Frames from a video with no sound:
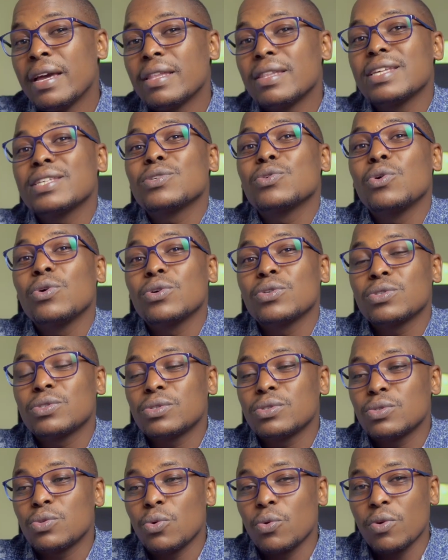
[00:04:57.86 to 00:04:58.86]
This
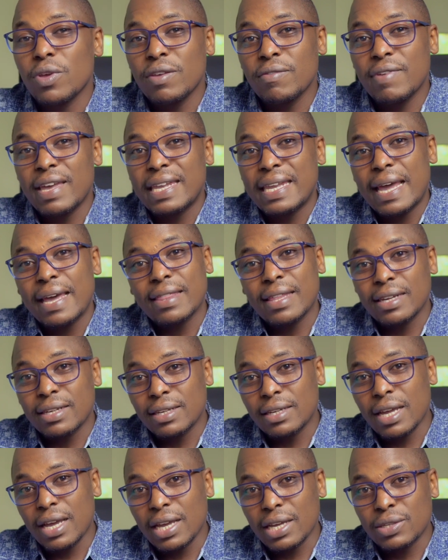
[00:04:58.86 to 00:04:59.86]
goes to even other
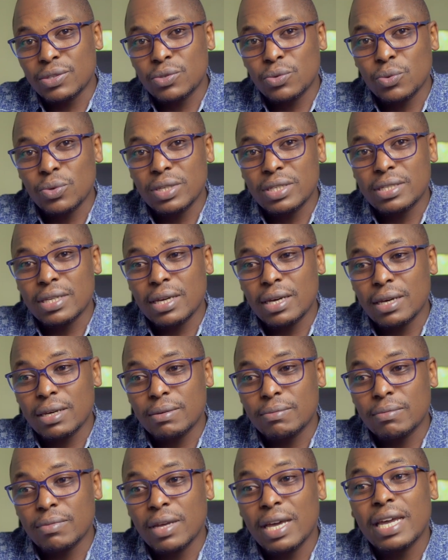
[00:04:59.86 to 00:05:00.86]
drugs which are
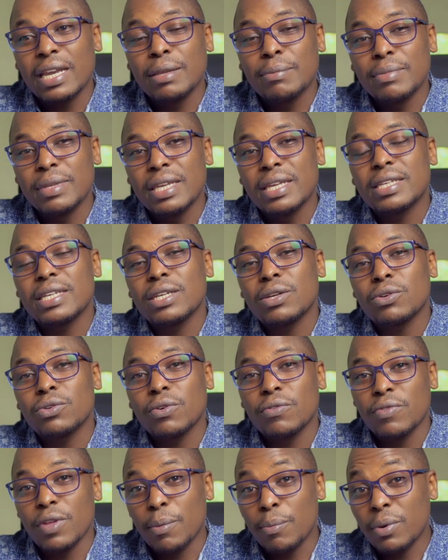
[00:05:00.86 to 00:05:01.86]
eliminated out
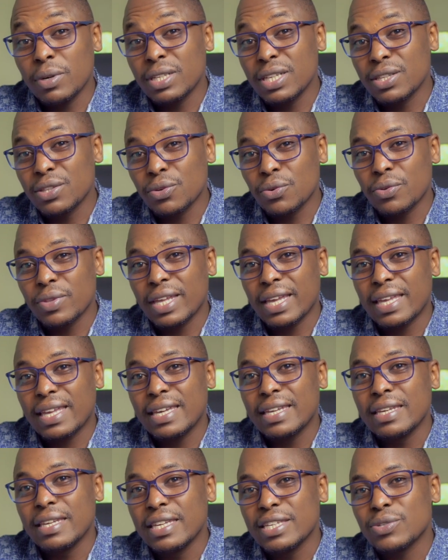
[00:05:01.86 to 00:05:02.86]
of your body through the
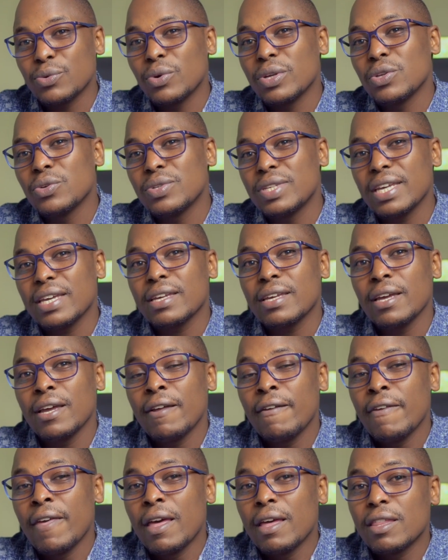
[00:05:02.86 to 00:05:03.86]
kidneys. When you take
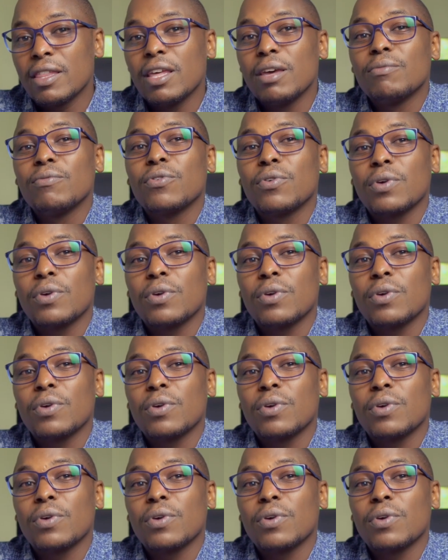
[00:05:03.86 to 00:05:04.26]
them